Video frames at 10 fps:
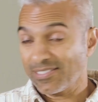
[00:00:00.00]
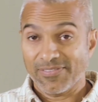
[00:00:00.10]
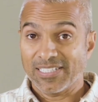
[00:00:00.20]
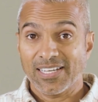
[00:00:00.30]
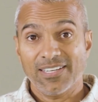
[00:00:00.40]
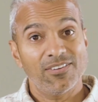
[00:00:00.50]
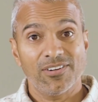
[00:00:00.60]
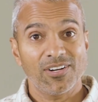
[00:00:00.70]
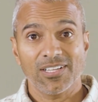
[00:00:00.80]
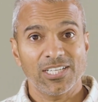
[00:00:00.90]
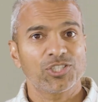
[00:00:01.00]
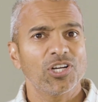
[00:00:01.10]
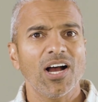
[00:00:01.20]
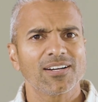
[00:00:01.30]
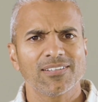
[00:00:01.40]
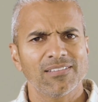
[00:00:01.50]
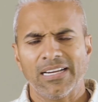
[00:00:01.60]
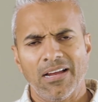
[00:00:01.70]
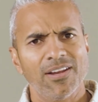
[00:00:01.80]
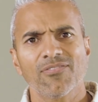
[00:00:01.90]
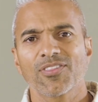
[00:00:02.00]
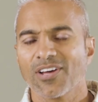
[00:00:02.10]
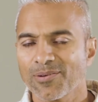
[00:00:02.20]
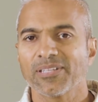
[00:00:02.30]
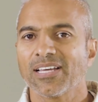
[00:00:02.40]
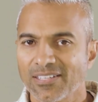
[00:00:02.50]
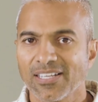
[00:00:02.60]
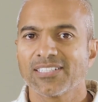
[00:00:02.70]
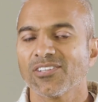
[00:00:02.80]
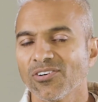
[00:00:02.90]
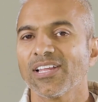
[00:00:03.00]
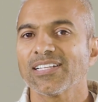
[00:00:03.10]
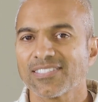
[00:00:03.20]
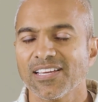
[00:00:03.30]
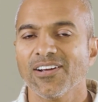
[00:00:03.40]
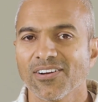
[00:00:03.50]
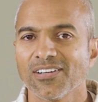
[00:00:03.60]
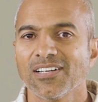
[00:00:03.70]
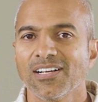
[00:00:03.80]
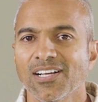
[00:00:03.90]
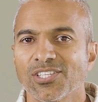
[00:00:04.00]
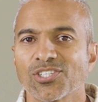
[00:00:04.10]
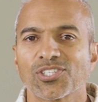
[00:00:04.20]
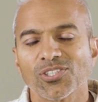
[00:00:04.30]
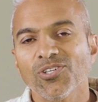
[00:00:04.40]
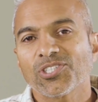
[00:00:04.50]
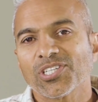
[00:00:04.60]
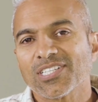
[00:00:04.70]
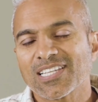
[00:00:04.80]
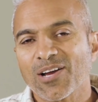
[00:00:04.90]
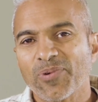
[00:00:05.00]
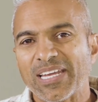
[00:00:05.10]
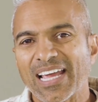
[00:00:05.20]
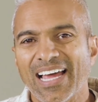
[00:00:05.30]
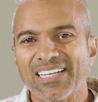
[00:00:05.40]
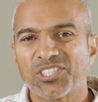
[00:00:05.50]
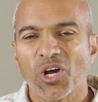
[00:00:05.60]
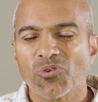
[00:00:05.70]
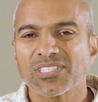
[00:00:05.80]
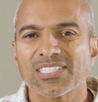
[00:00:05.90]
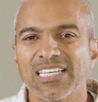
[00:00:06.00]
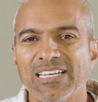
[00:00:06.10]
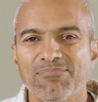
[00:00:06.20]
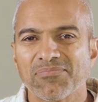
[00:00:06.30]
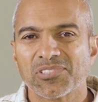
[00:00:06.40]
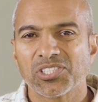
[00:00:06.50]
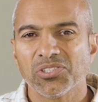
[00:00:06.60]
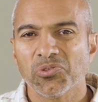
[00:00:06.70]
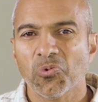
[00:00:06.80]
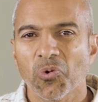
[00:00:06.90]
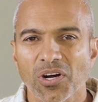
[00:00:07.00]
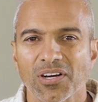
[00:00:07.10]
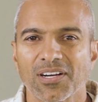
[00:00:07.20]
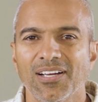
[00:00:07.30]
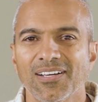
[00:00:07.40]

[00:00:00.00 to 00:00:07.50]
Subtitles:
If I say to you, you're not like shocked and like, I never thought about that. And like, no, that's there. The solutions that we get don't seem to work.